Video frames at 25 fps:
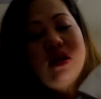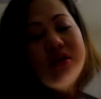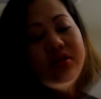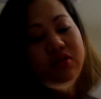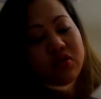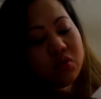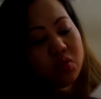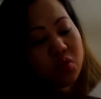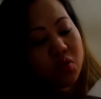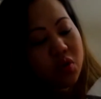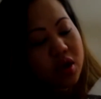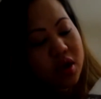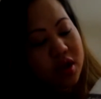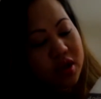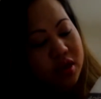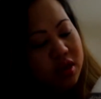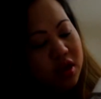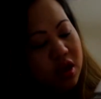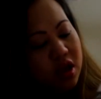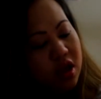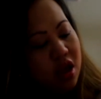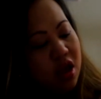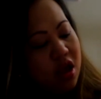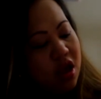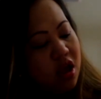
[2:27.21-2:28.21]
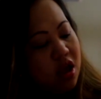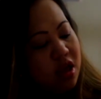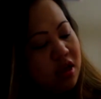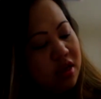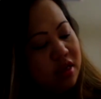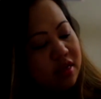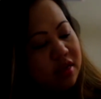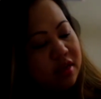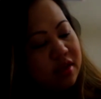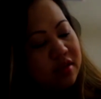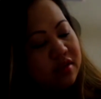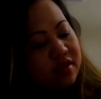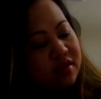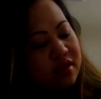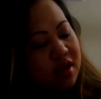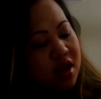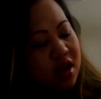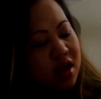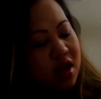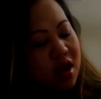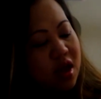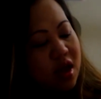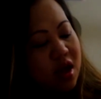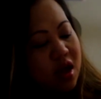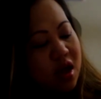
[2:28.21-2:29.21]
this one. This
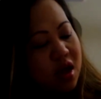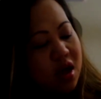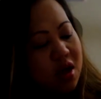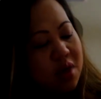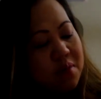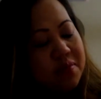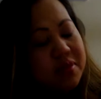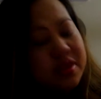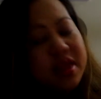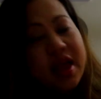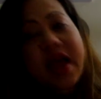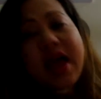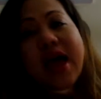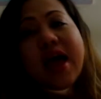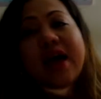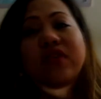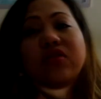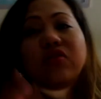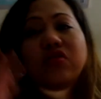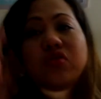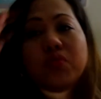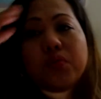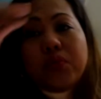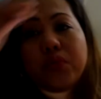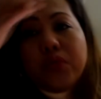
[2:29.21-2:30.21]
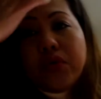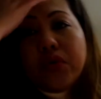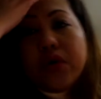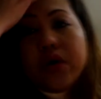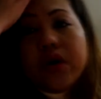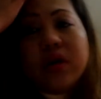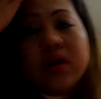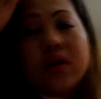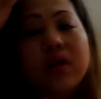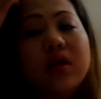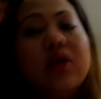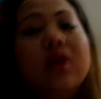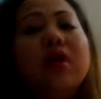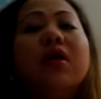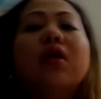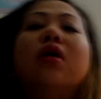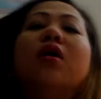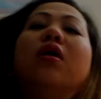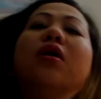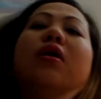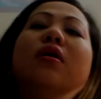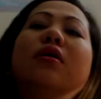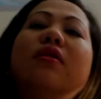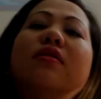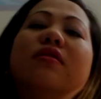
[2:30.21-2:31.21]
the um, the head support,
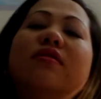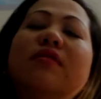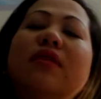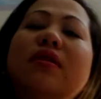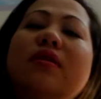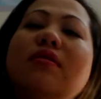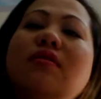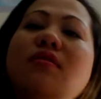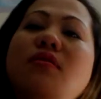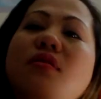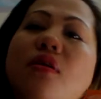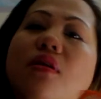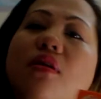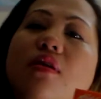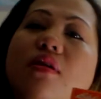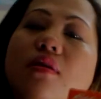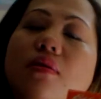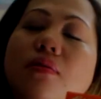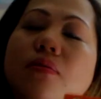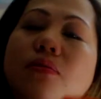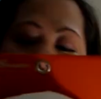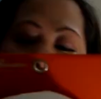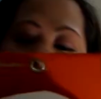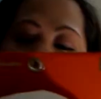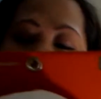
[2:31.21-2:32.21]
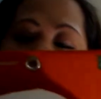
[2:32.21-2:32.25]
since um, we